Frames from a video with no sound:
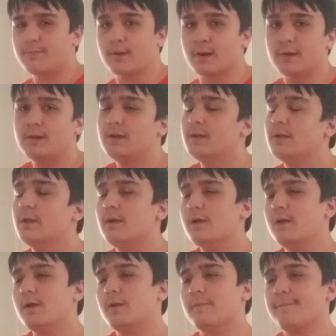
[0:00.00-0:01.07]
but
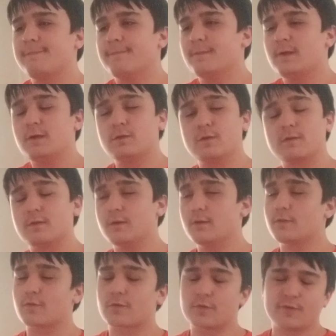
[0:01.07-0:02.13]
he's just
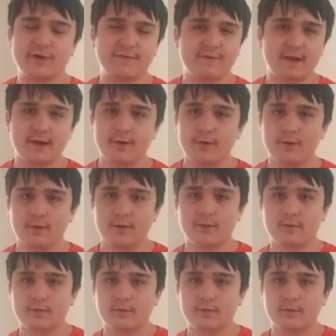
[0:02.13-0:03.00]
another sword fighter.